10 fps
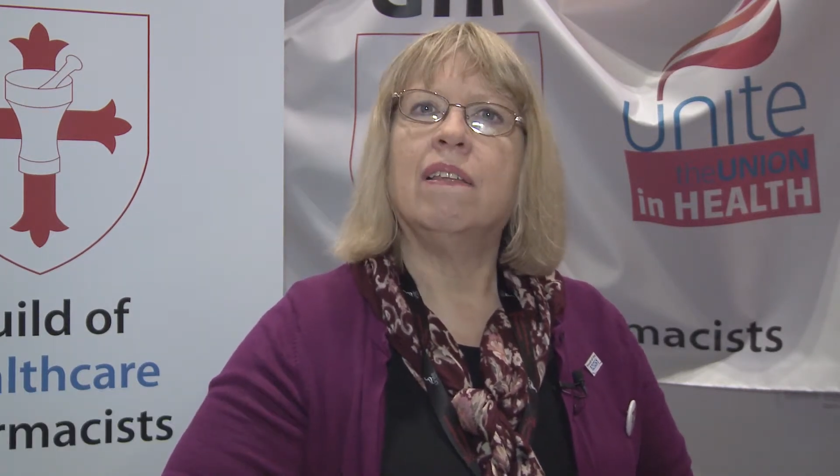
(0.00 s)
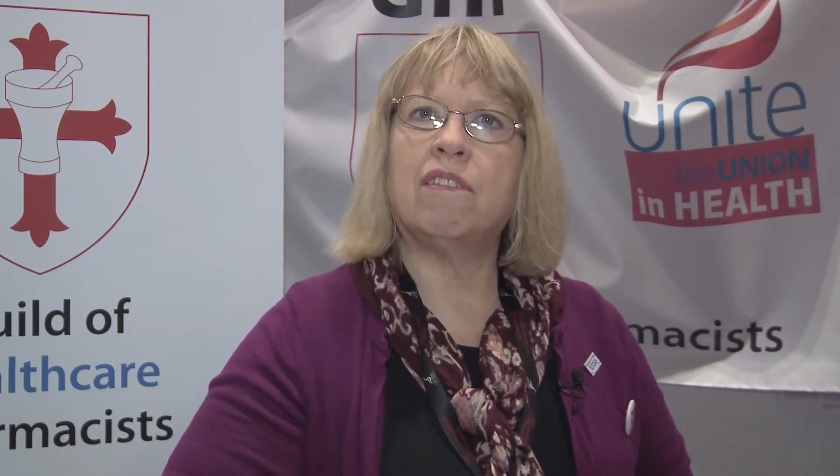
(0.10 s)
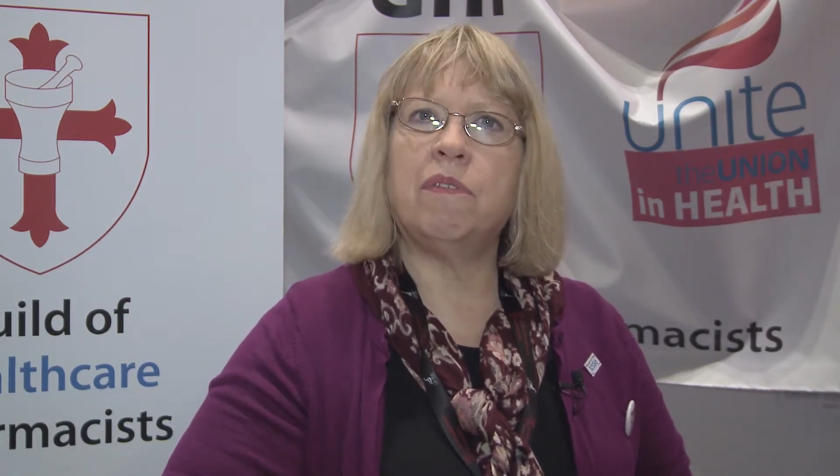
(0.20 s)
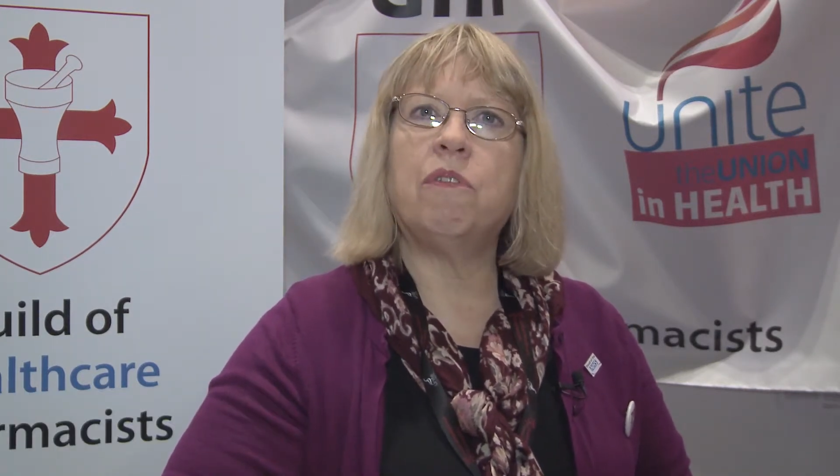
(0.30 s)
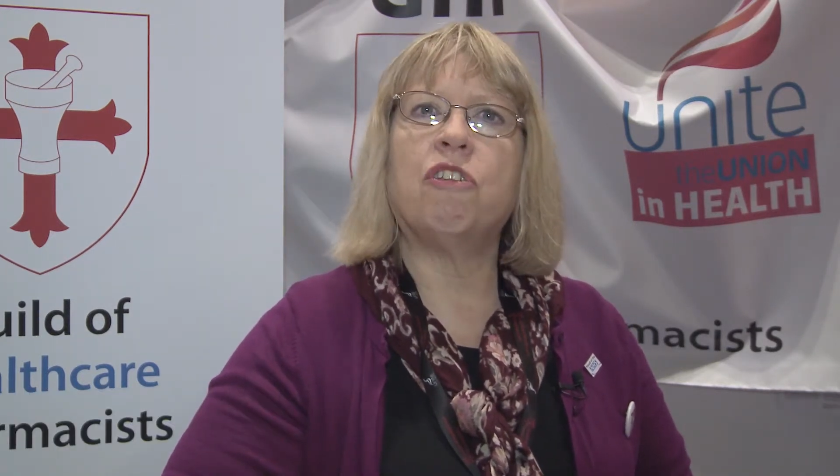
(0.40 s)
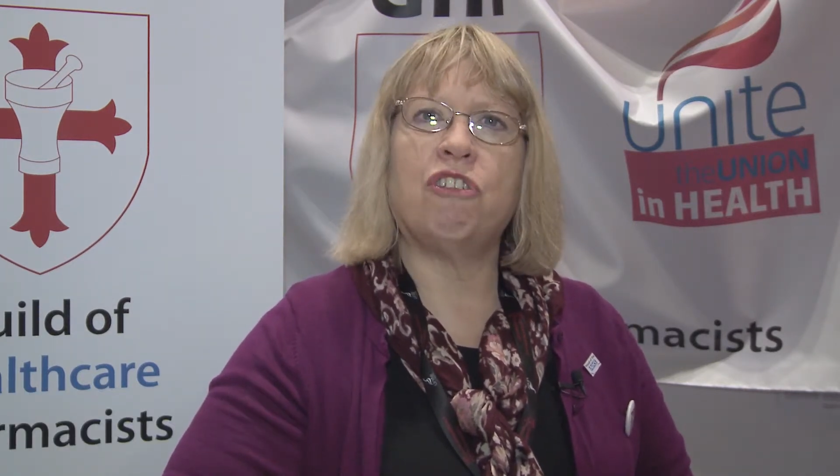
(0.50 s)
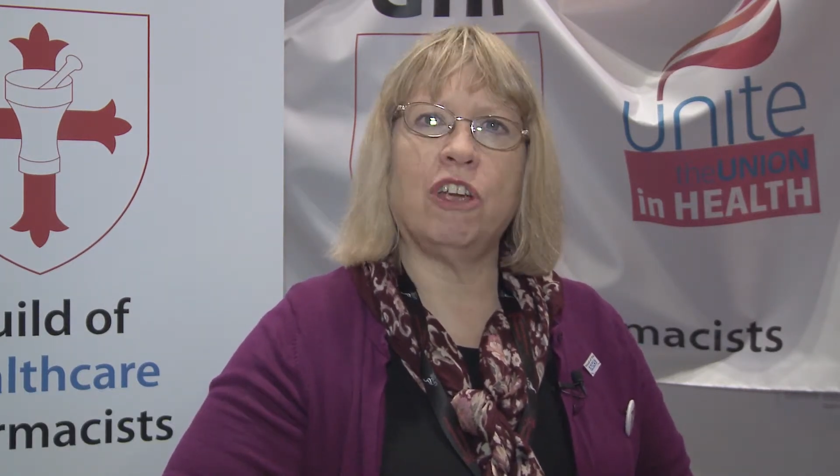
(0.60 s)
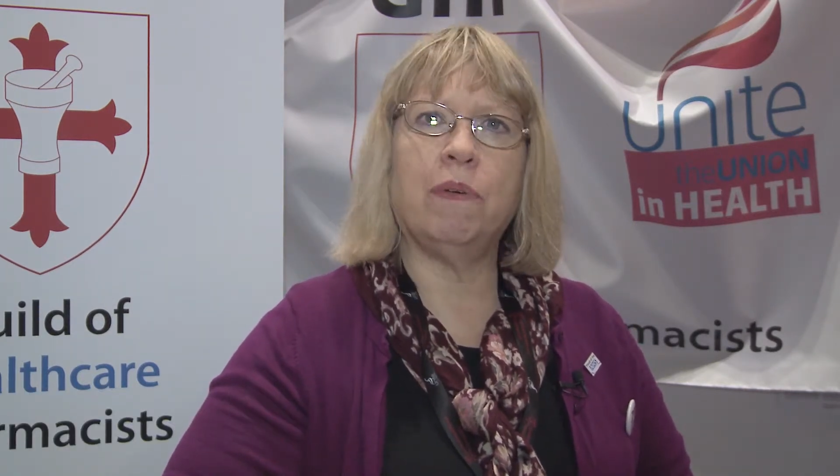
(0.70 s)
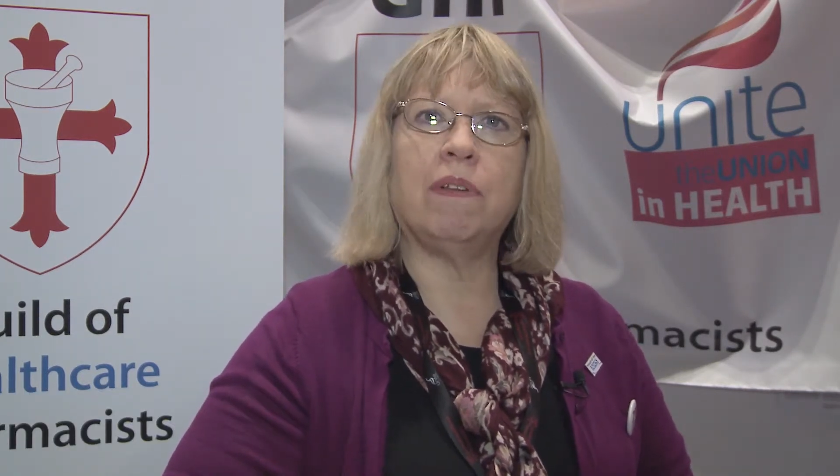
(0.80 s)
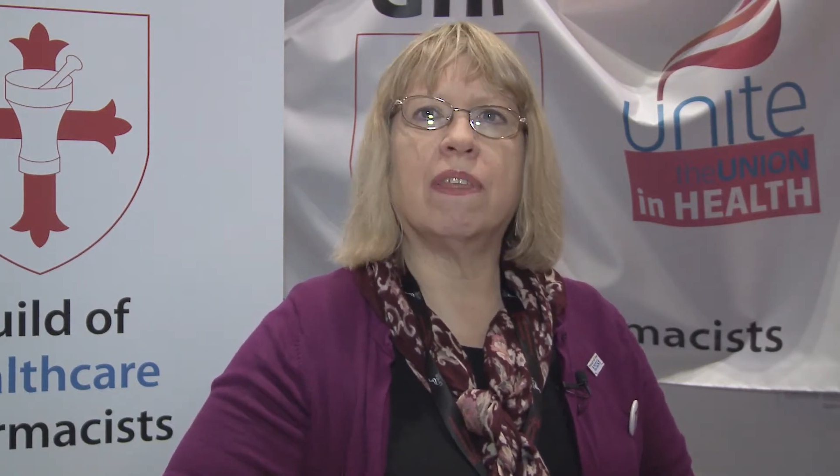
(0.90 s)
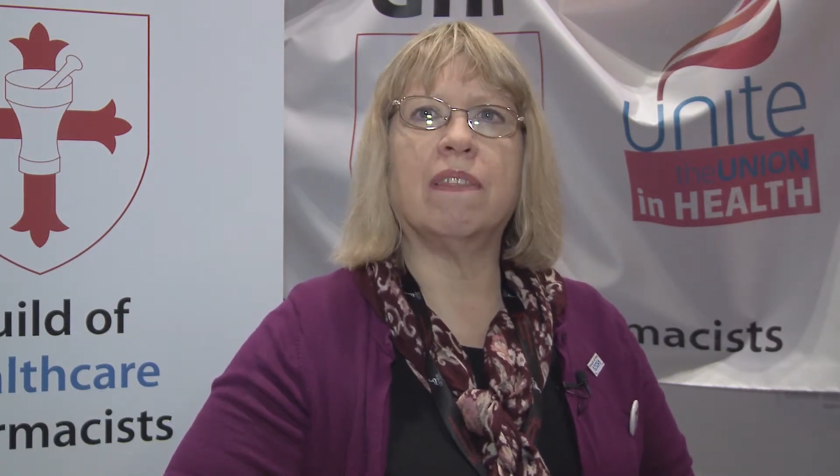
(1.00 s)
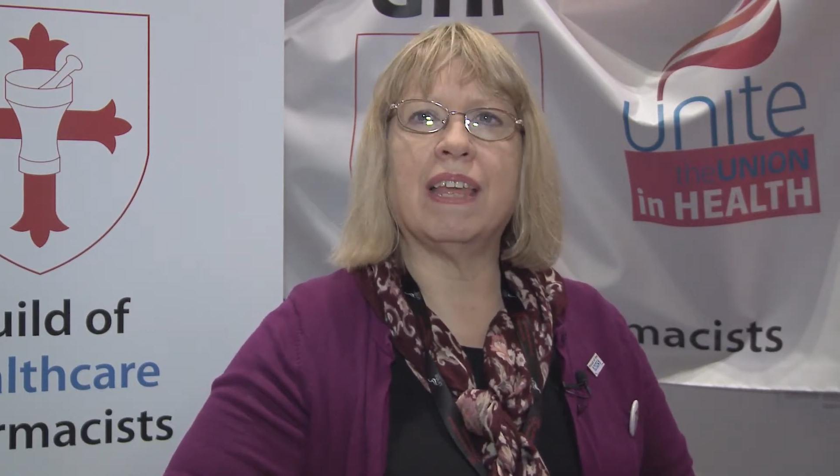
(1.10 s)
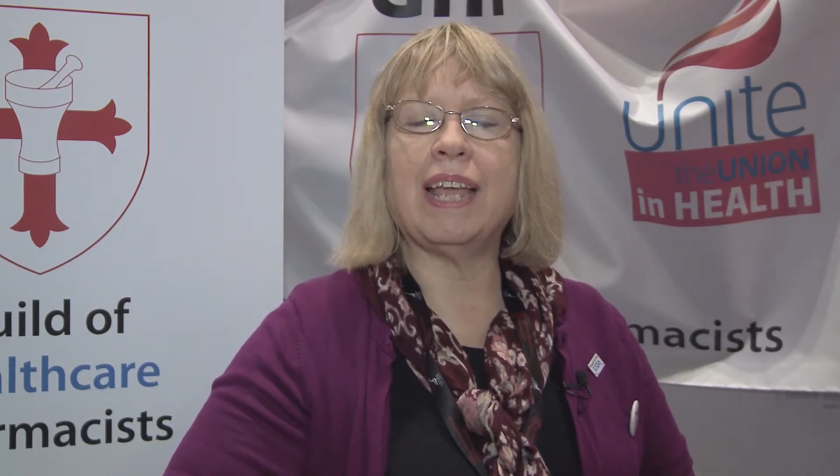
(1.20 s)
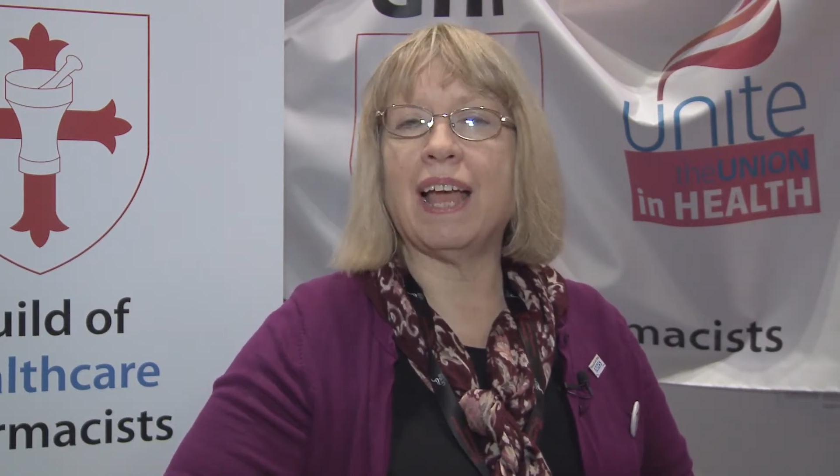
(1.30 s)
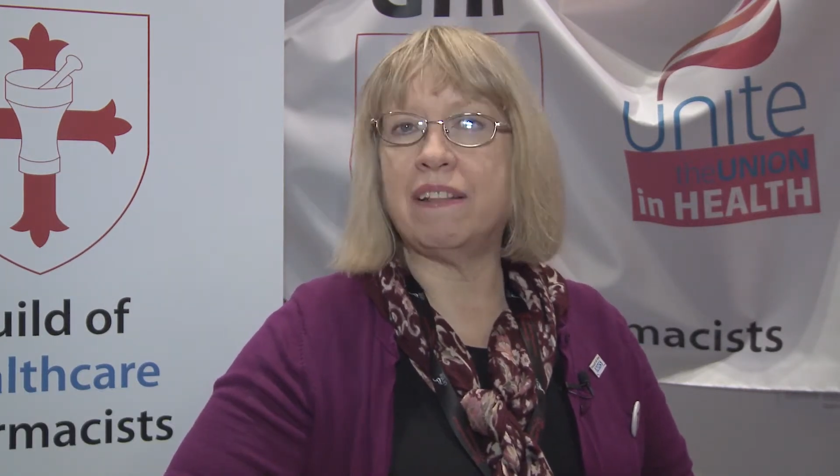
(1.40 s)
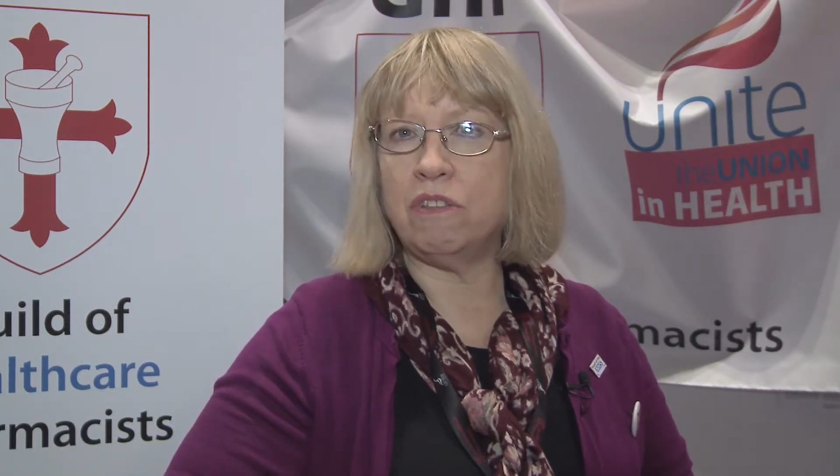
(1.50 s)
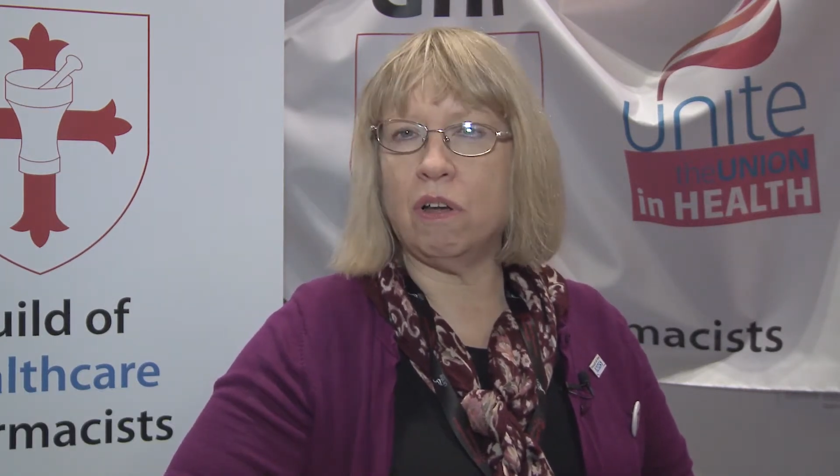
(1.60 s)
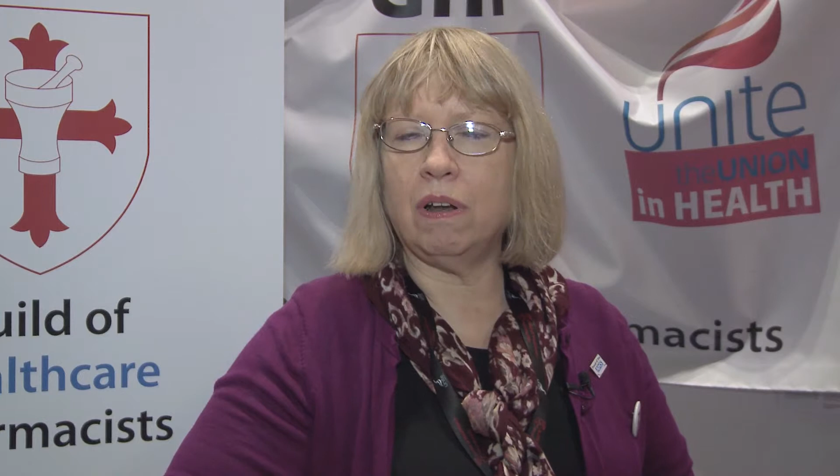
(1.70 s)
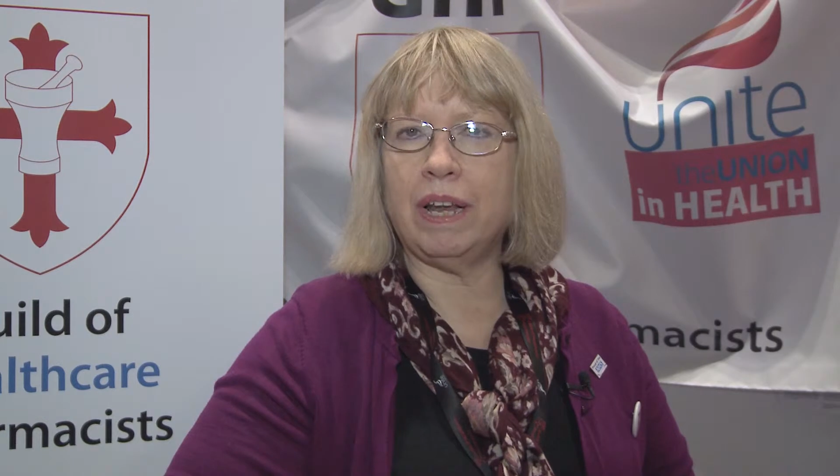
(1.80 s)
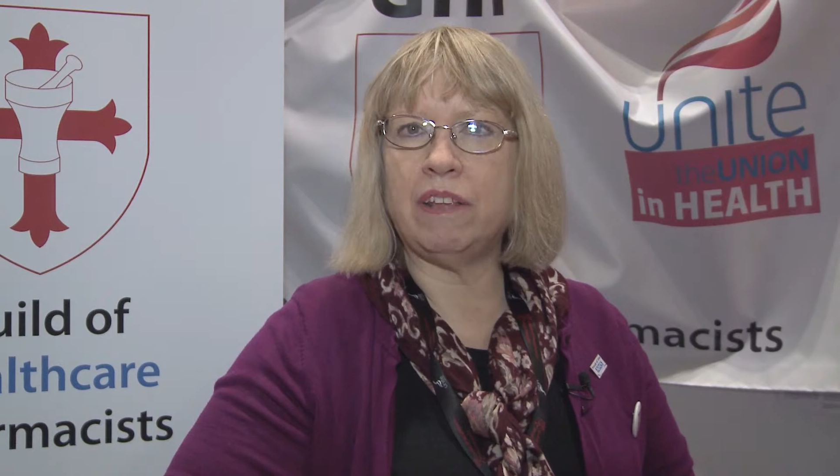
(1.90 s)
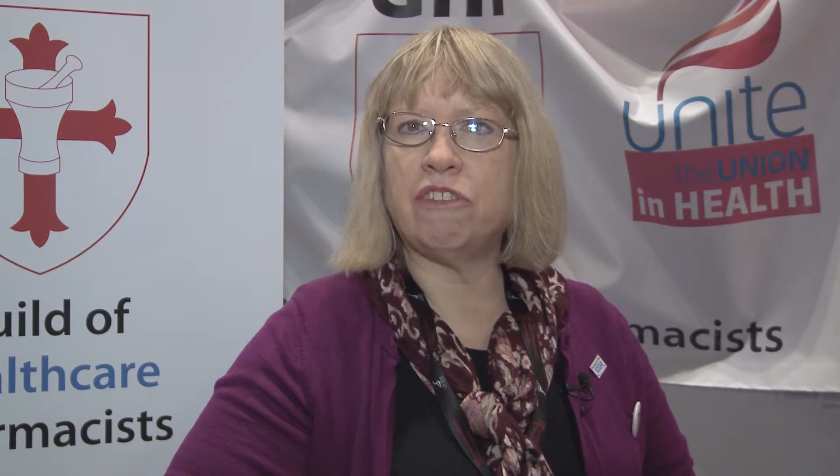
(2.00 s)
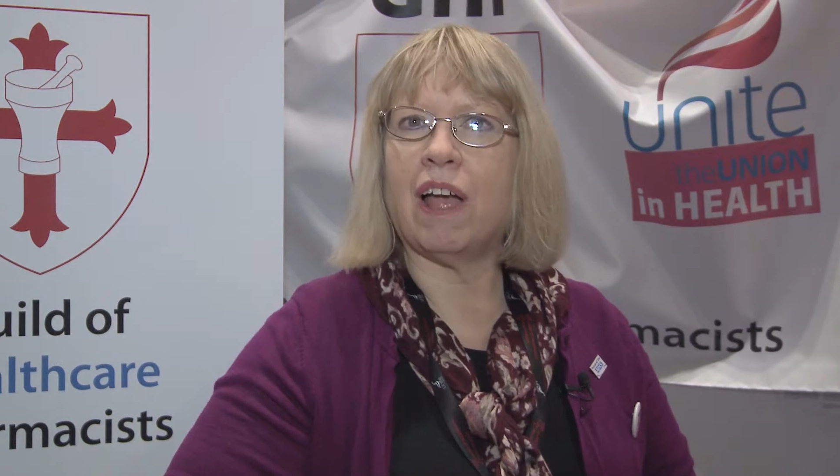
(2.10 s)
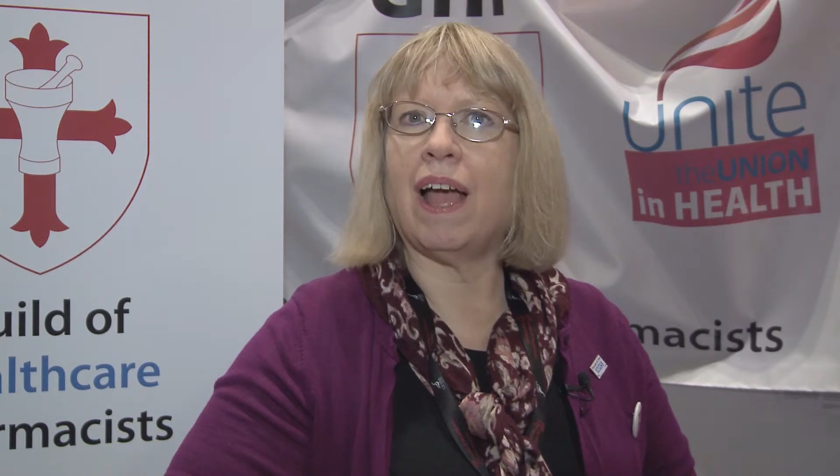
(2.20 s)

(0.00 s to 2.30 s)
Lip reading: to show that they had knowledge